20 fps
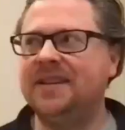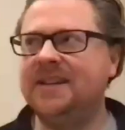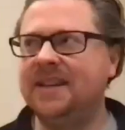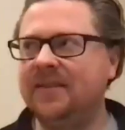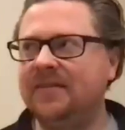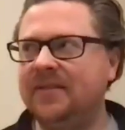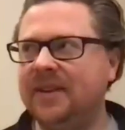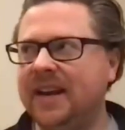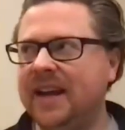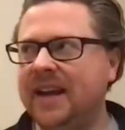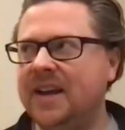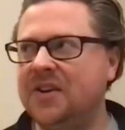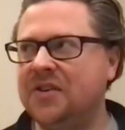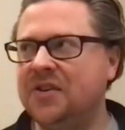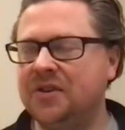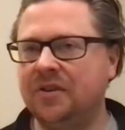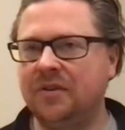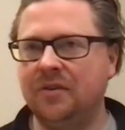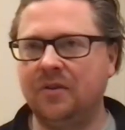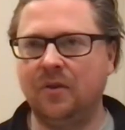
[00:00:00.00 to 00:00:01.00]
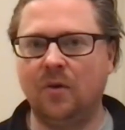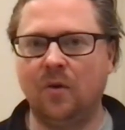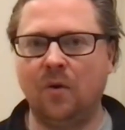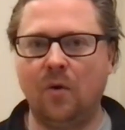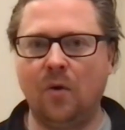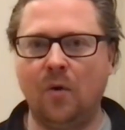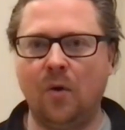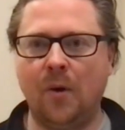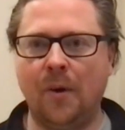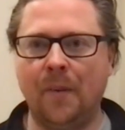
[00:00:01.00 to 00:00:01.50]
divination
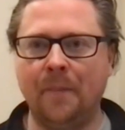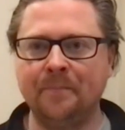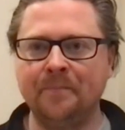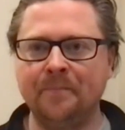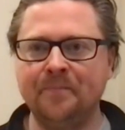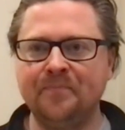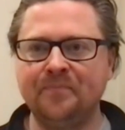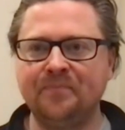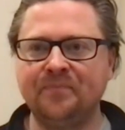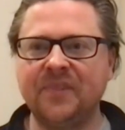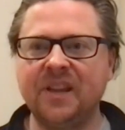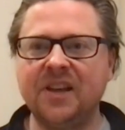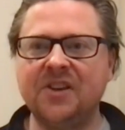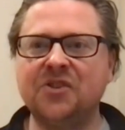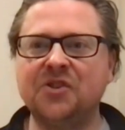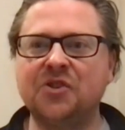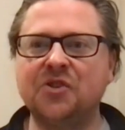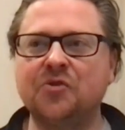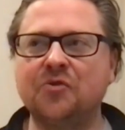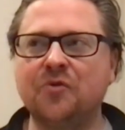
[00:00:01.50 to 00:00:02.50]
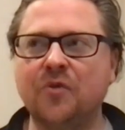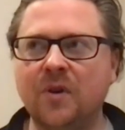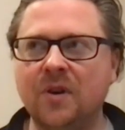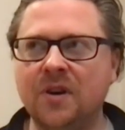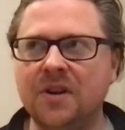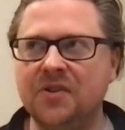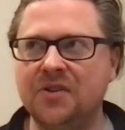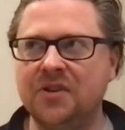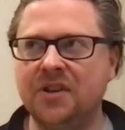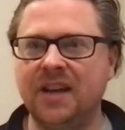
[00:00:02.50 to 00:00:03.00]
or
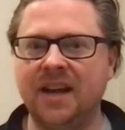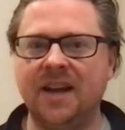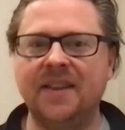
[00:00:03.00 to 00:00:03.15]
astrology,